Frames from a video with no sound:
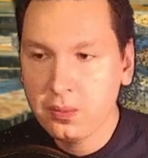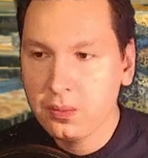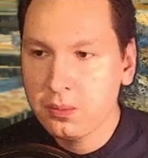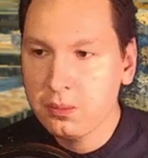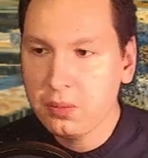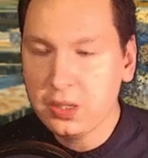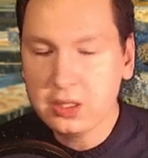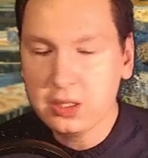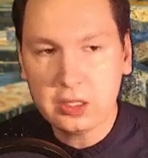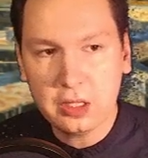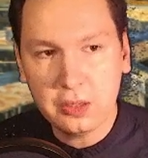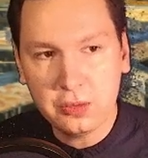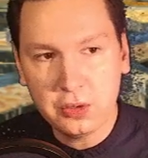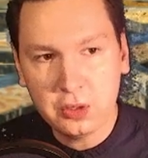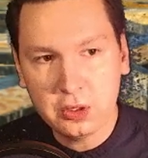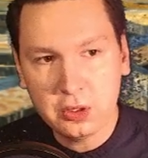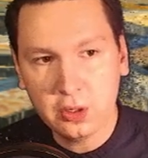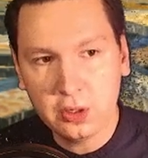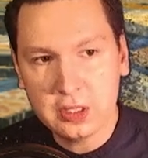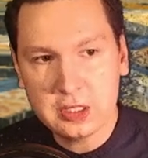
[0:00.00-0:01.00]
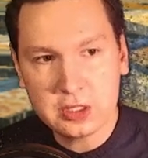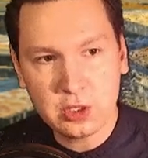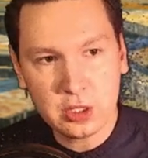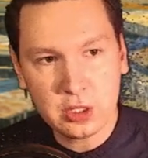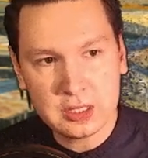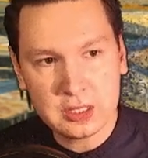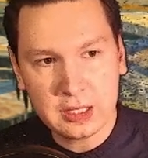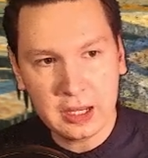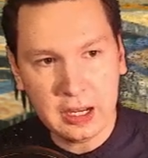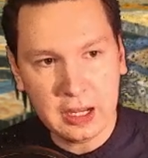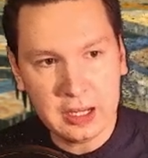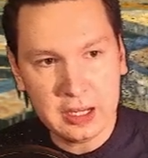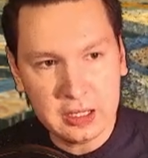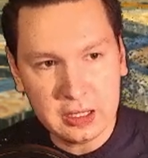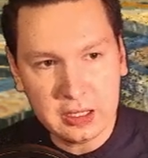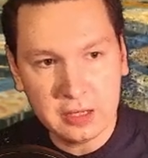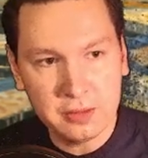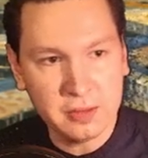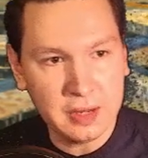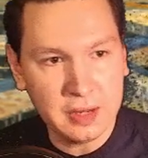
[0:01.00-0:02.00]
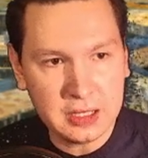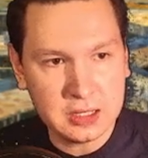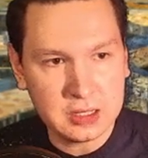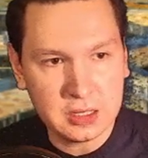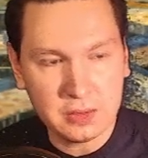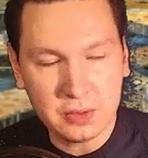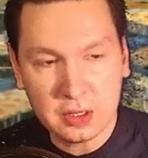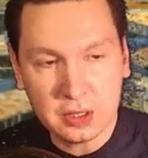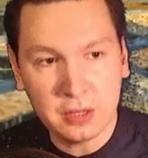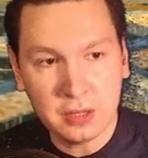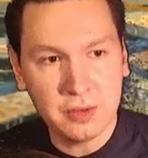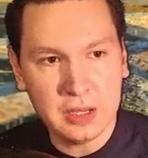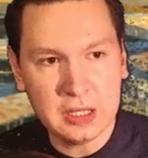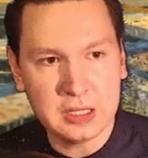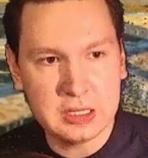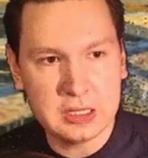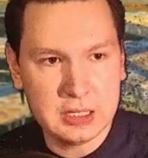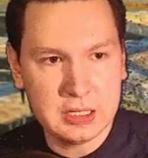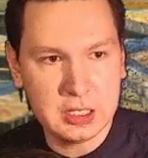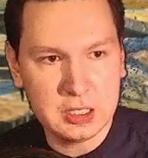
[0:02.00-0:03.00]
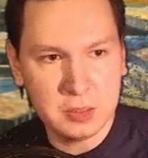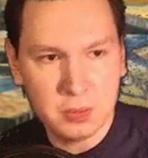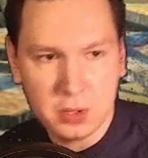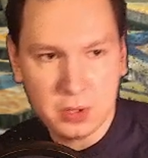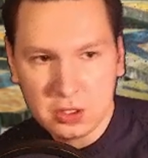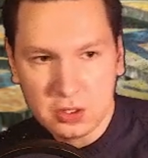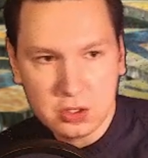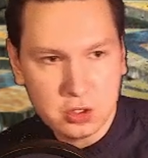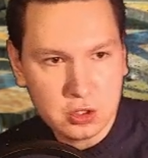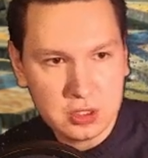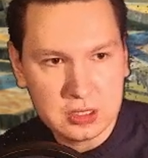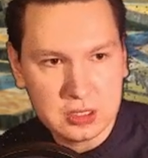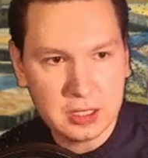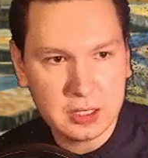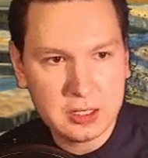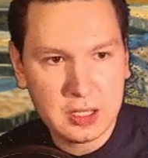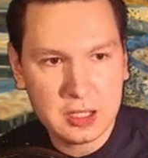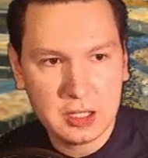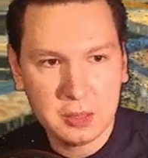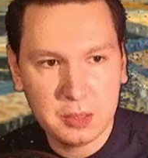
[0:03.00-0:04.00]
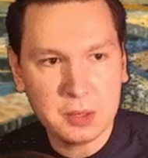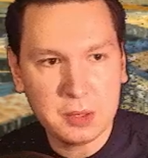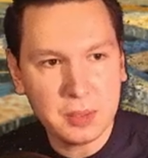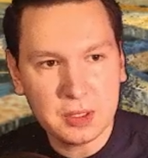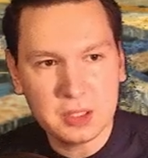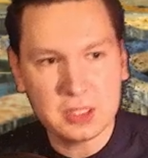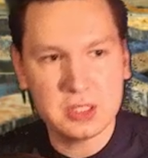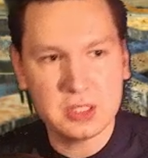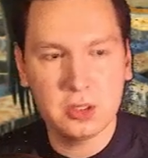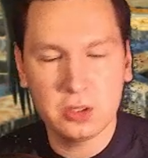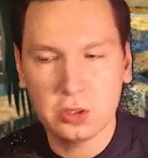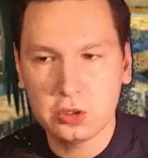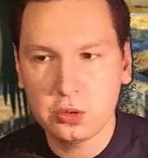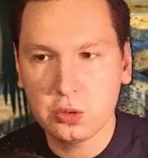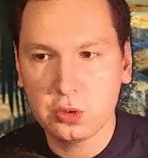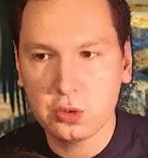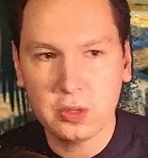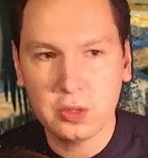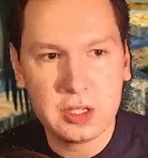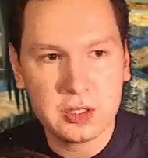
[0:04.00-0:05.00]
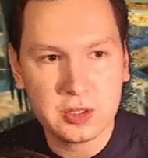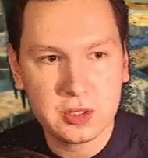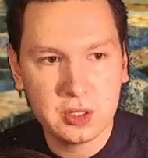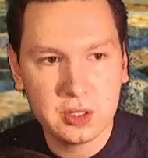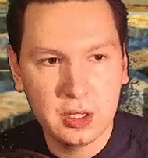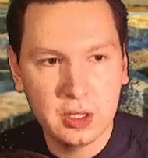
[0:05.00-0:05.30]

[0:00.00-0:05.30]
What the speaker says: But if you know it's just high evasive, it evades highs because she's ducking a bit, but it's not a true crush.